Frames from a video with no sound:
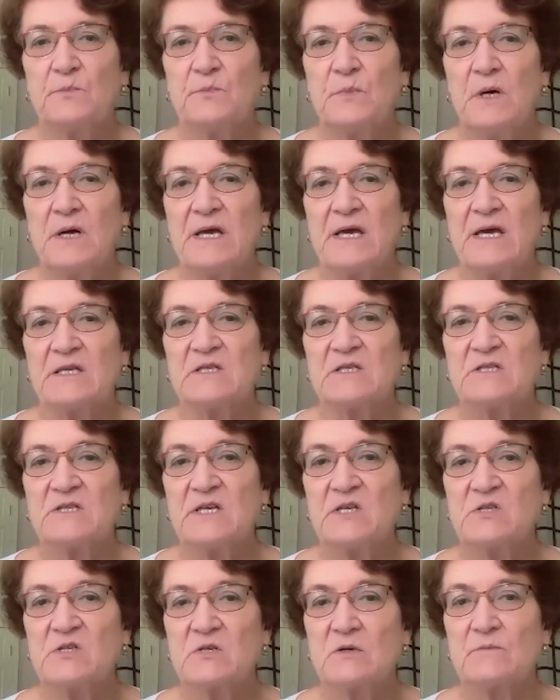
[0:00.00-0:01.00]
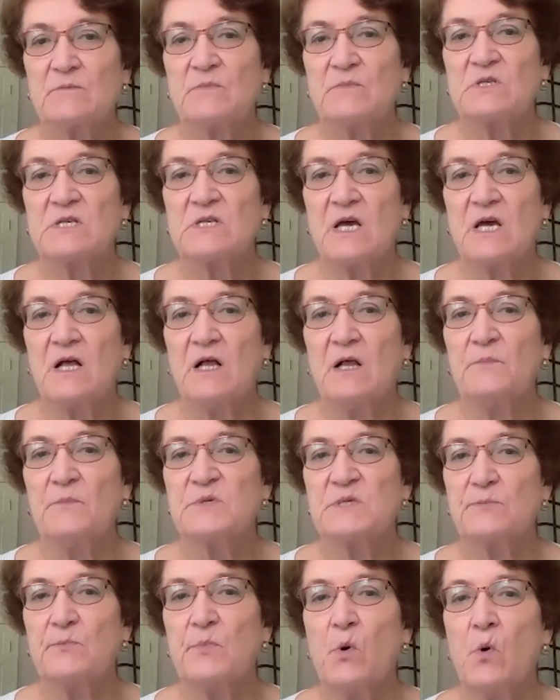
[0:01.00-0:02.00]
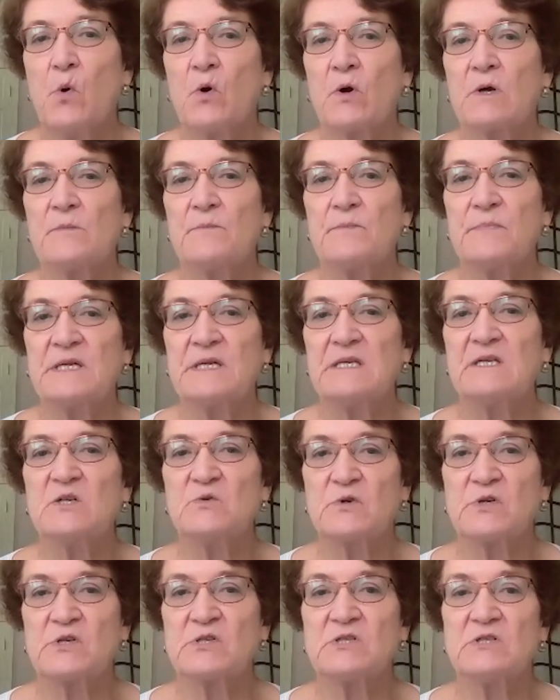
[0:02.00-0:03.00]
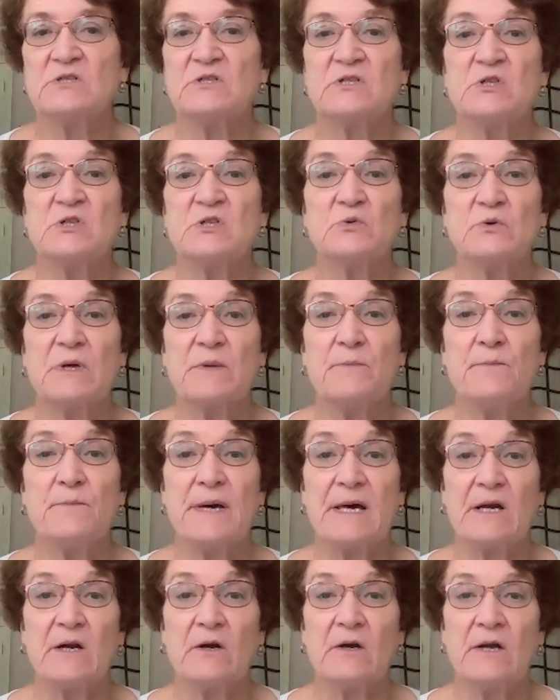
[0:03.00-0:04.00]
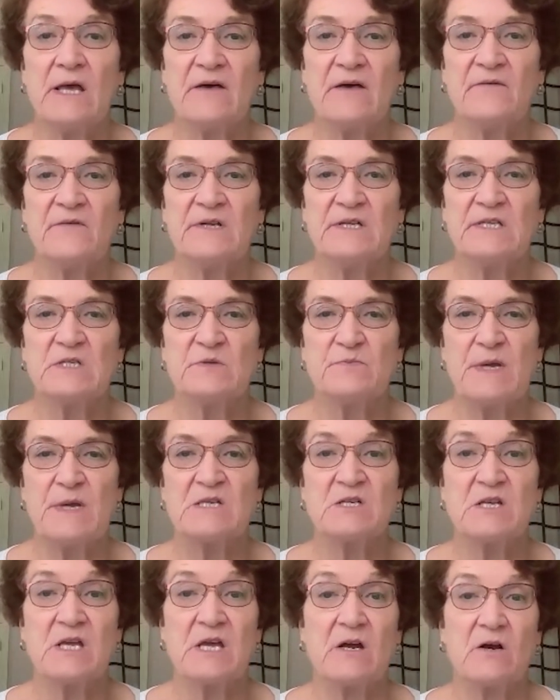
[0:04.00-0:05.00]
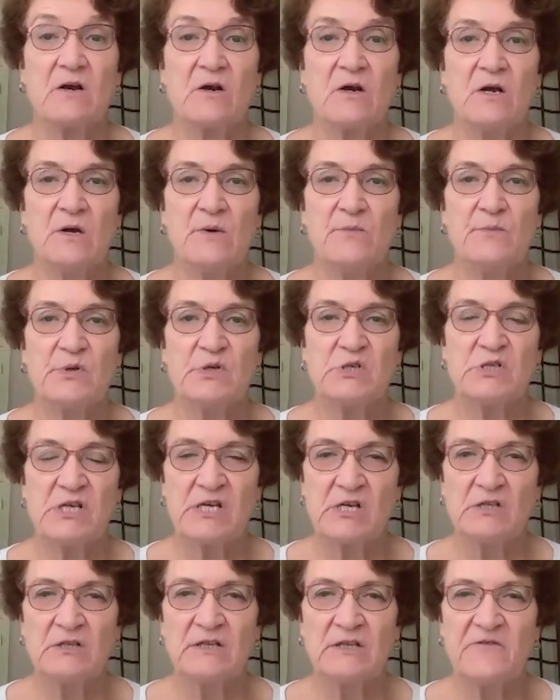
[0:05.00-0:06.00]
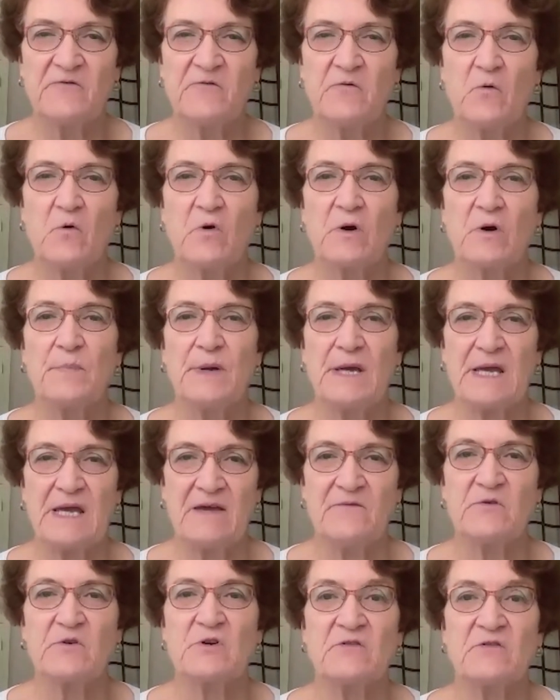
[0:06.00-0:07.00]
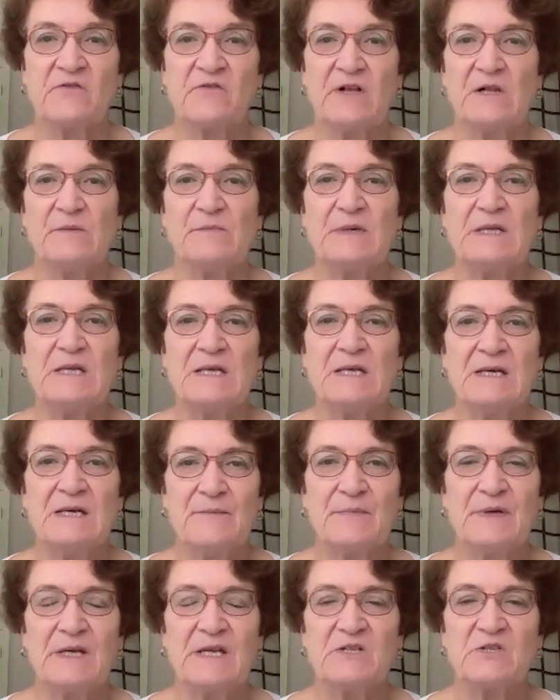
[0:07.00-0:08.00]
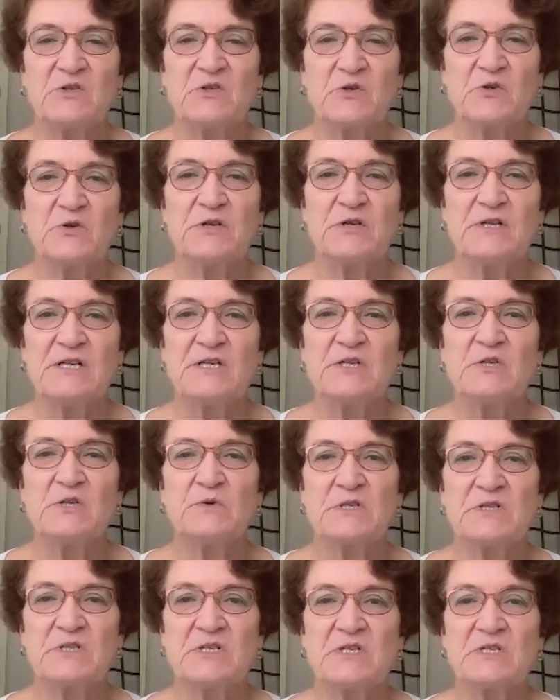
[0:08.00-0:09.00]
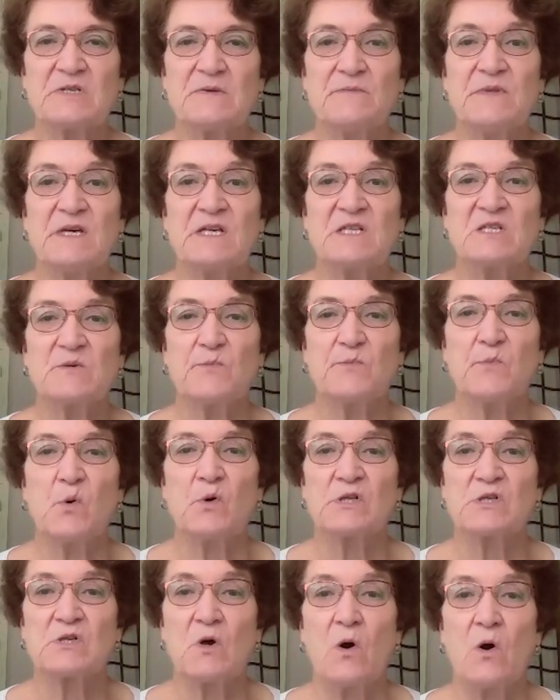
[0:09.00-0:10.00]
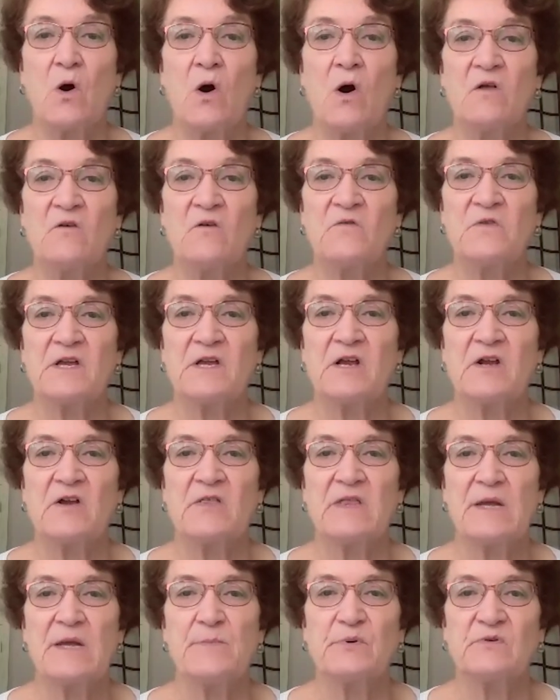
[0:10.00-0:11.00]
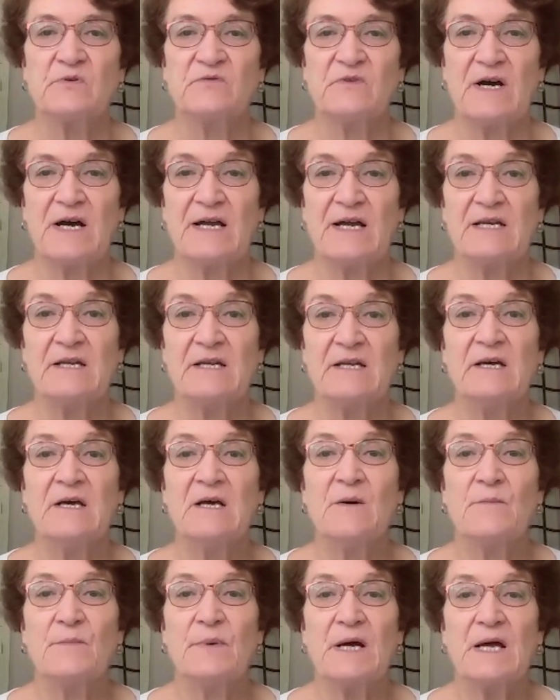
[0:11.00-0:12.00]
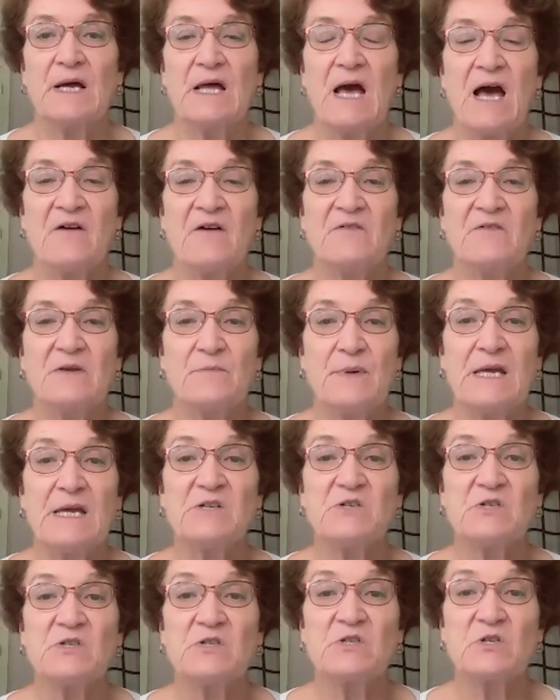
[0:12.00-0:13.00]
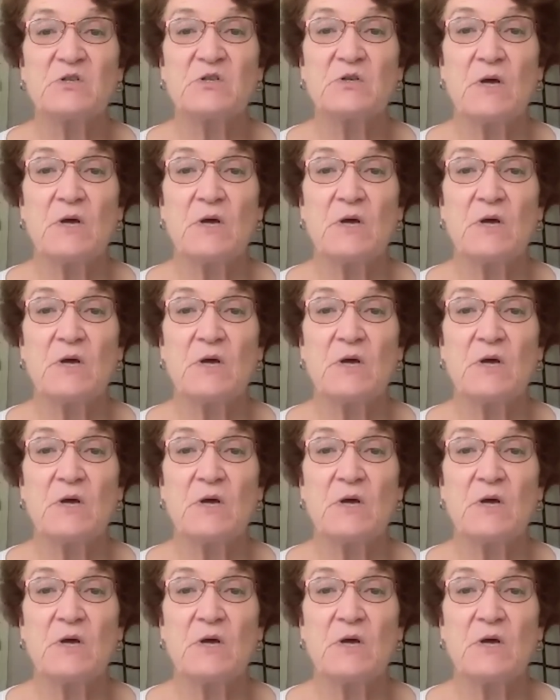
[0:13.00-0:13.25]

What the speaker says: a system to help support pediatricians in doing better evidence-based care, particularly for behavior and development. But it's turned into a system that supports all of the care they provide by having patients